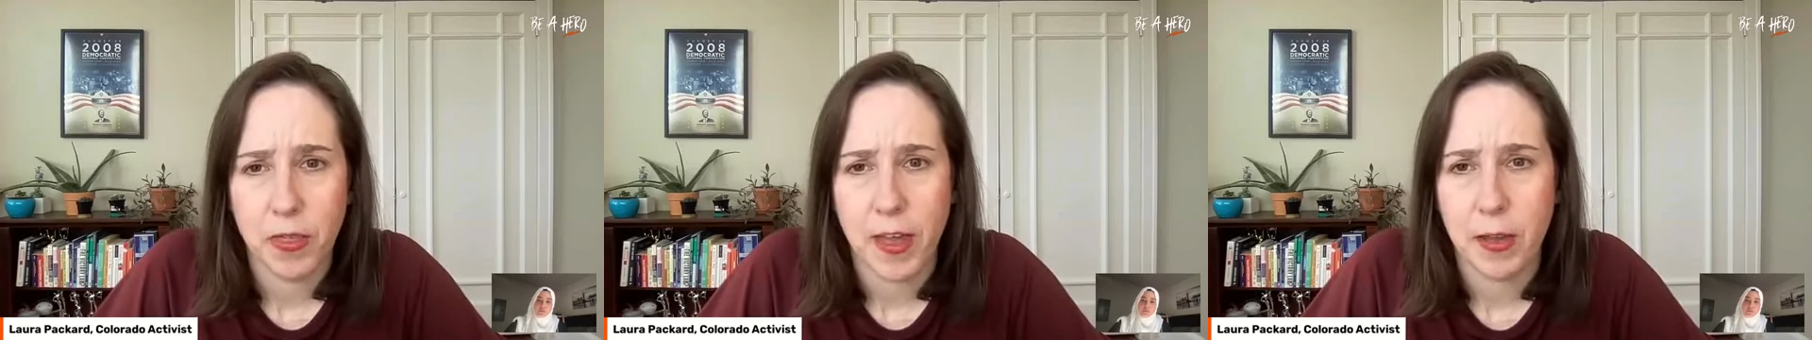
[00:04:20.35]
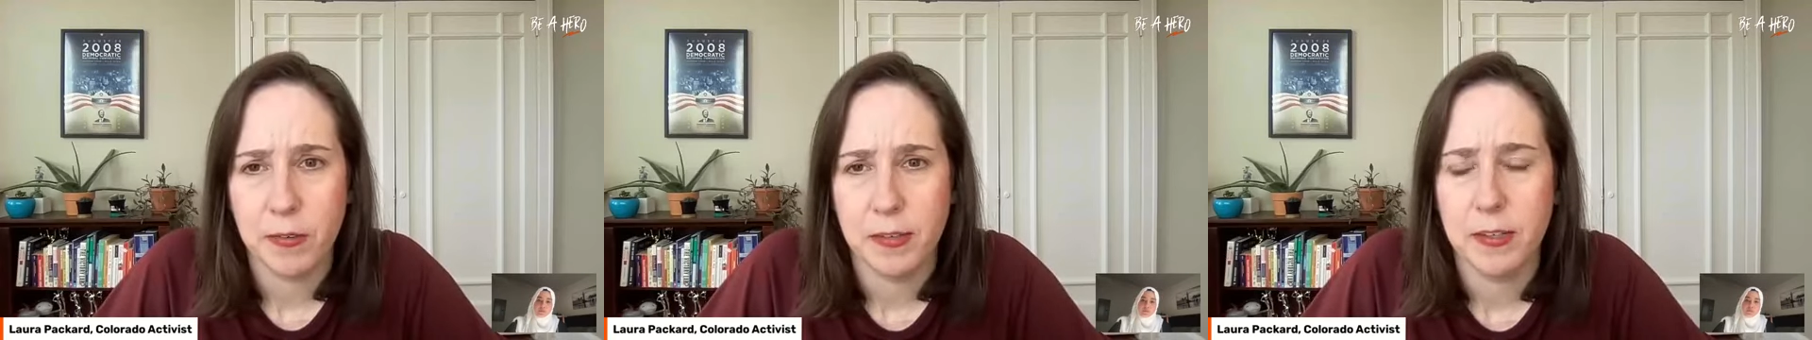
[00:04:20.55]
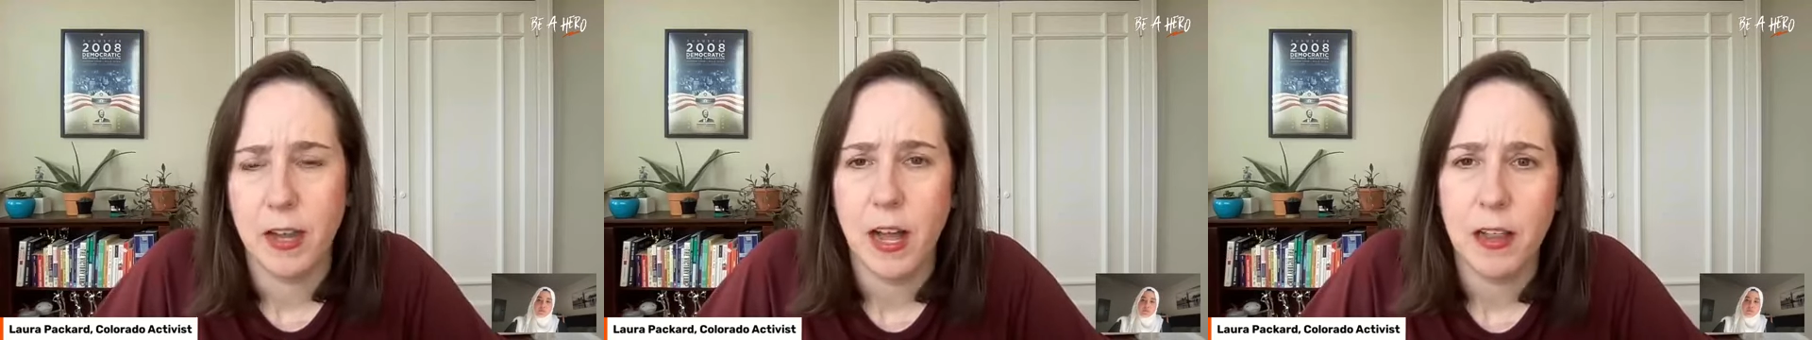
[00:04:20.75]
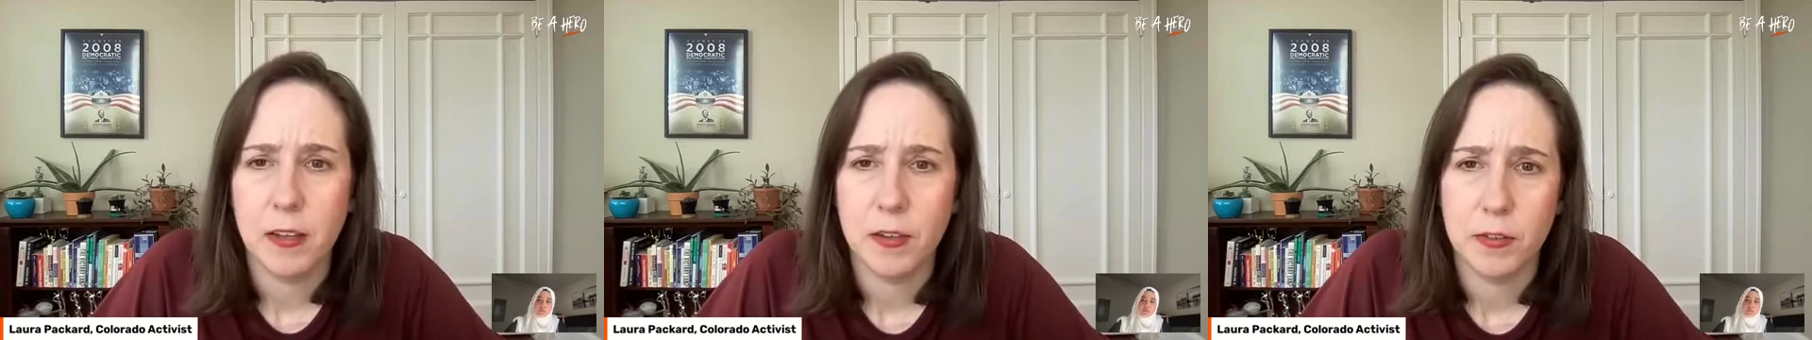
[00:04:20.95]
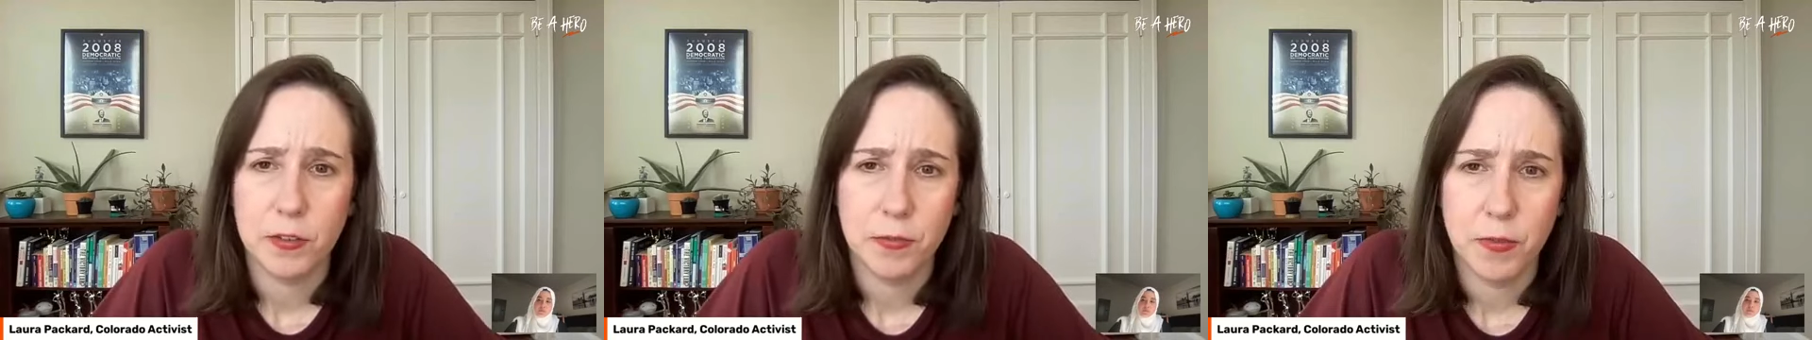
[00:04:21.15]

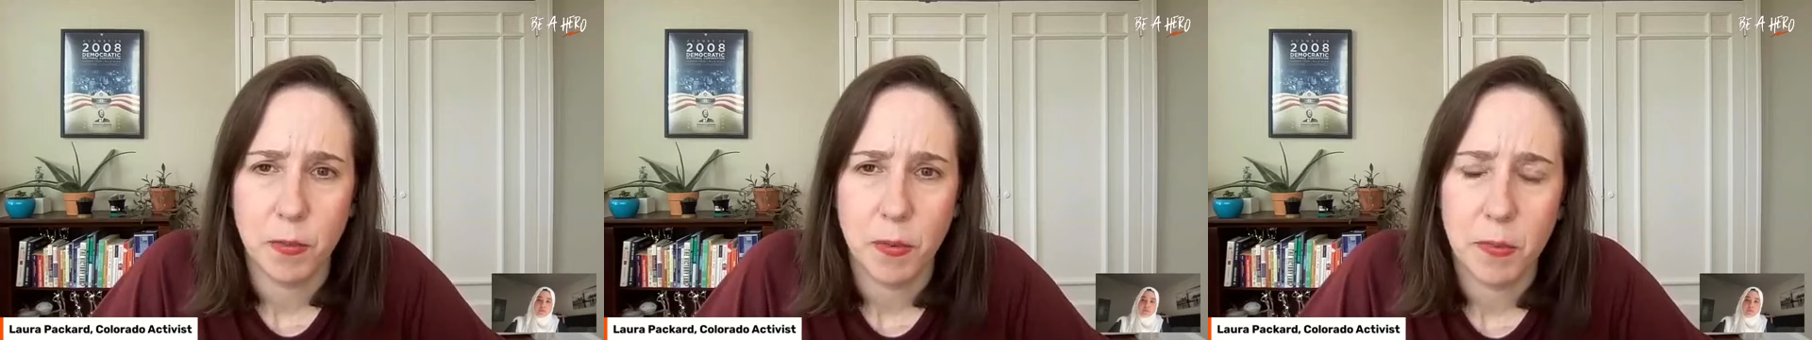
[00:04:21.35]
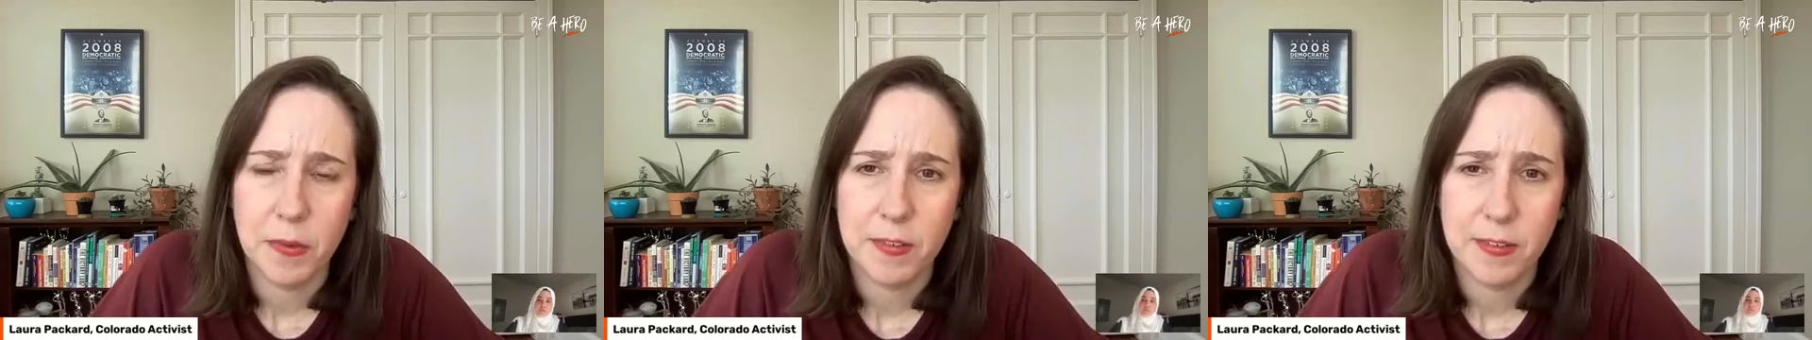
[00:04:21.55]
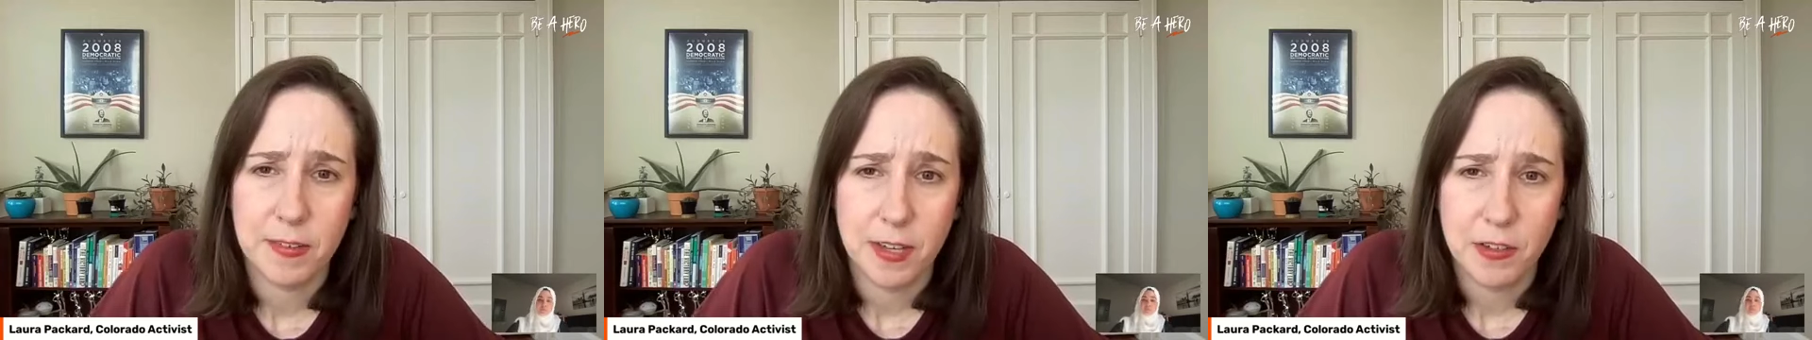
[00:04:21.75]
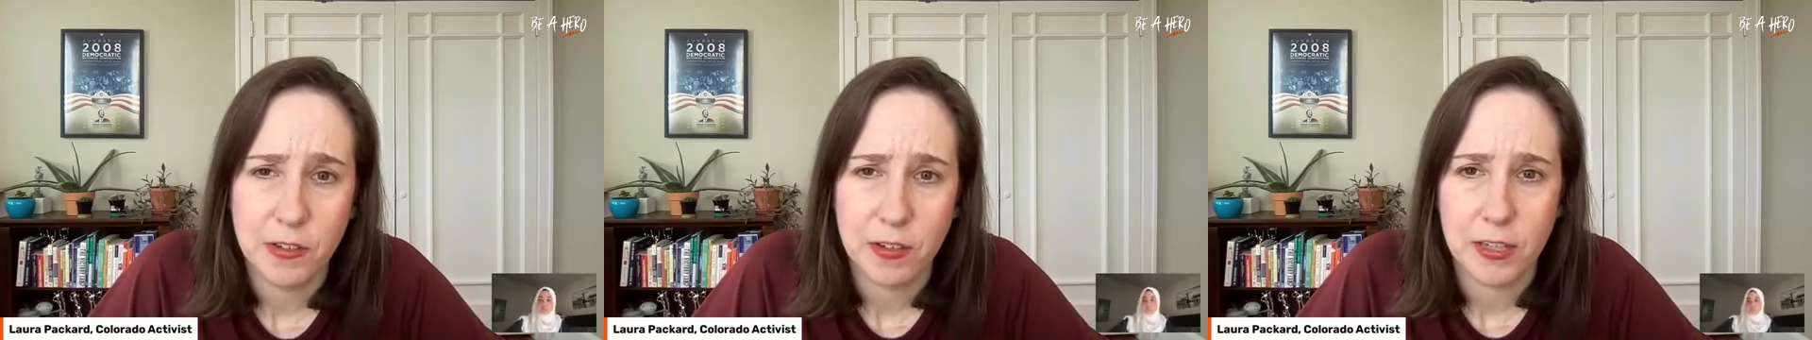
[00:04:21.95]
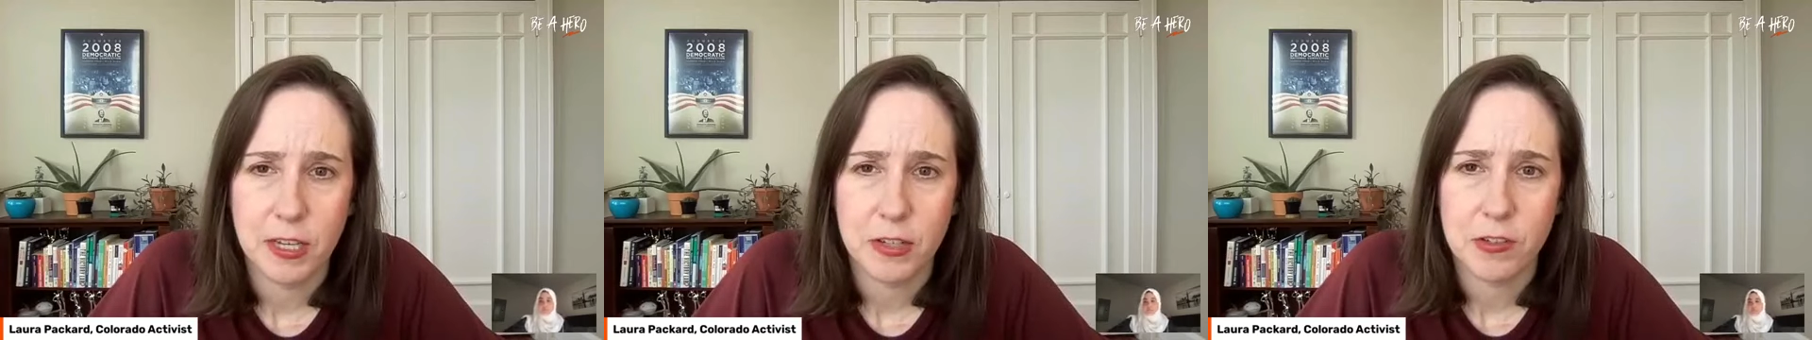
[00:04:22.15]
$1,000 for what was
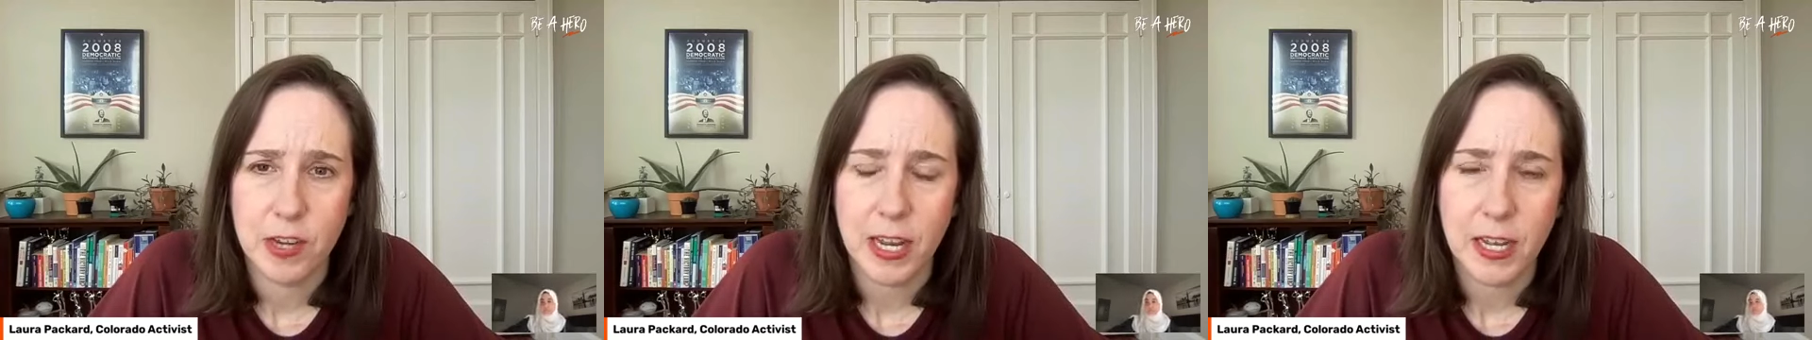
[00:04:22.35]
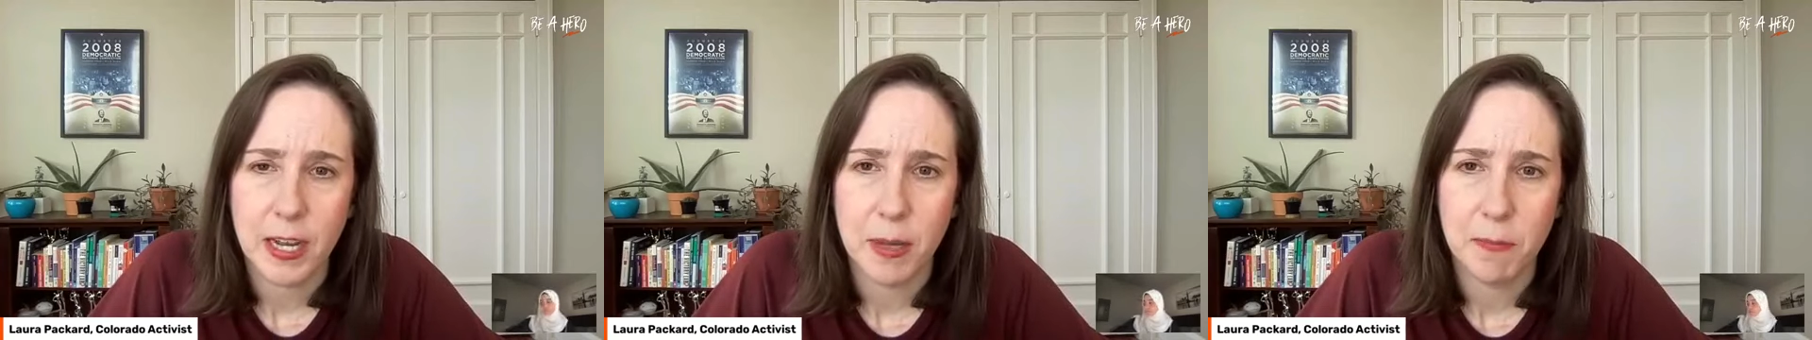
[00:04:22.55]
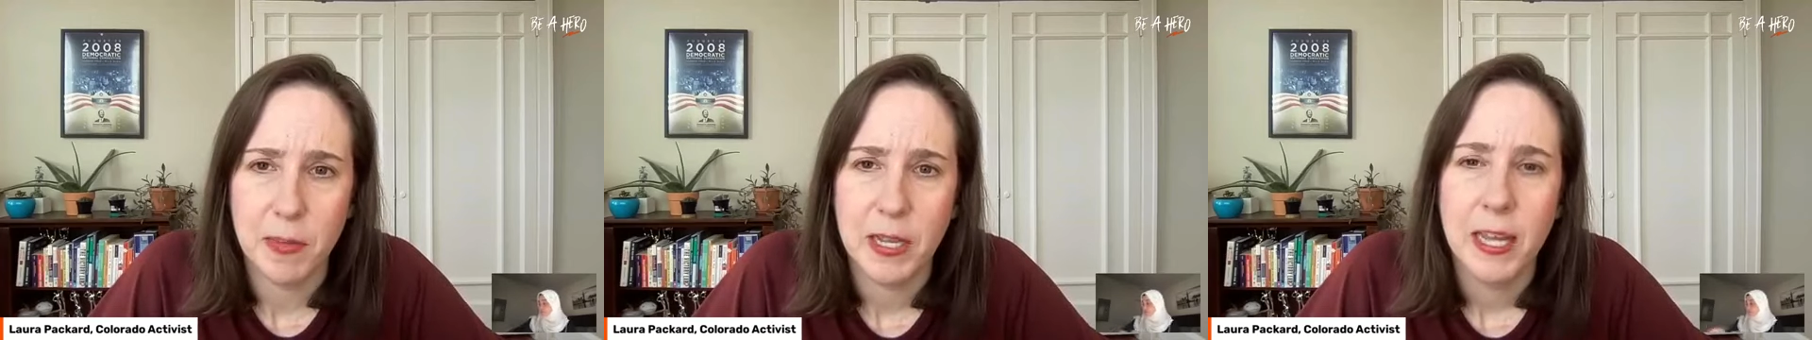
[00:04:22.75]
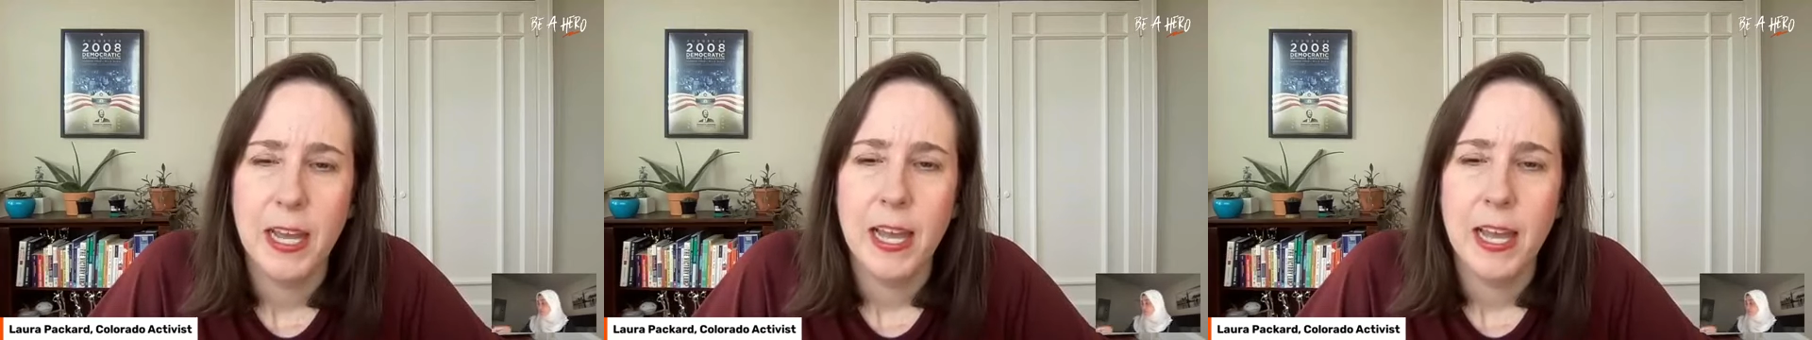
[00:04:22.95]
essentially a checkup.